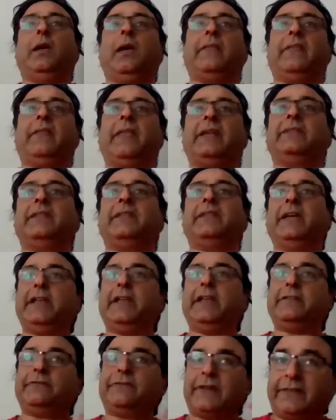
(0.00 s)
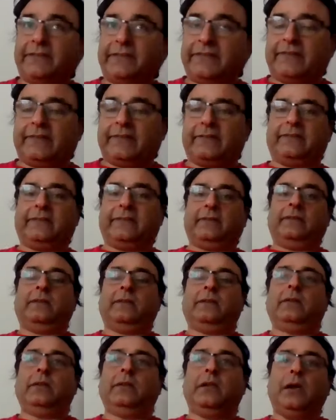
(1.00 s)
And then the inferences,
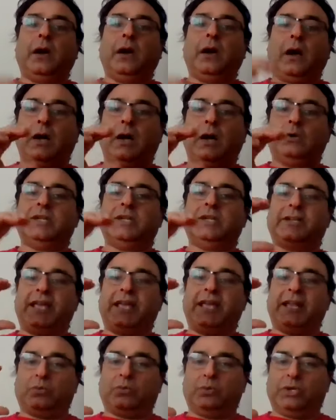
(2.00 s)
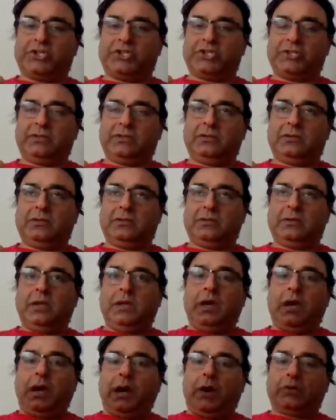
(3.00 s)
how that calculation,
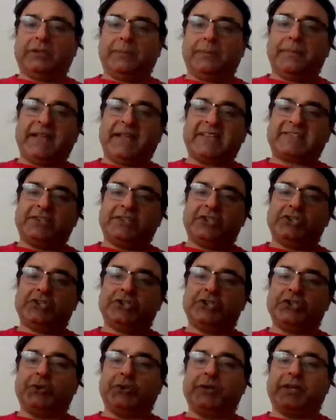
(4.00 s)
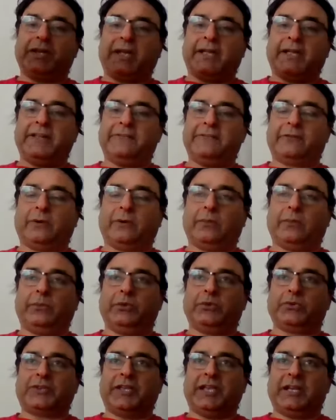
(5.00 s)
how the message you derive from
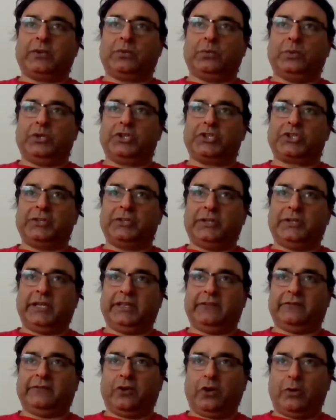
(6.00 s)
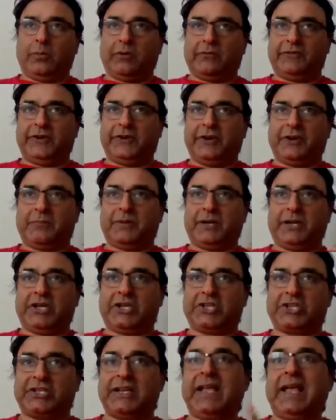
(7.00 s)
those calculation in the form of
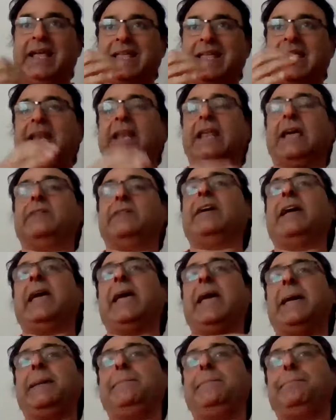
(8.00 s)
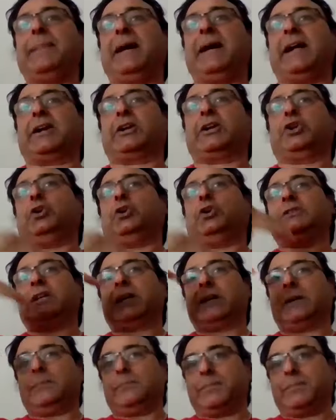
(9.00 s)
interpretation can have an impact on the
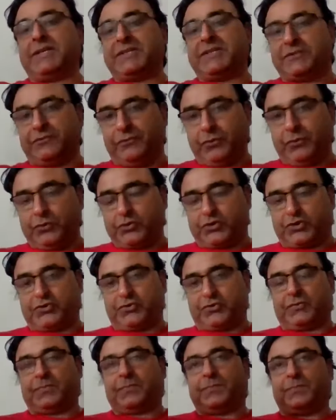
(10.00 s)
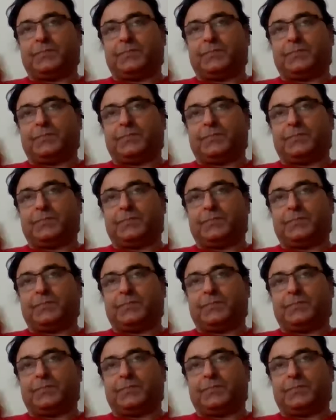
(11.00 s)
company's future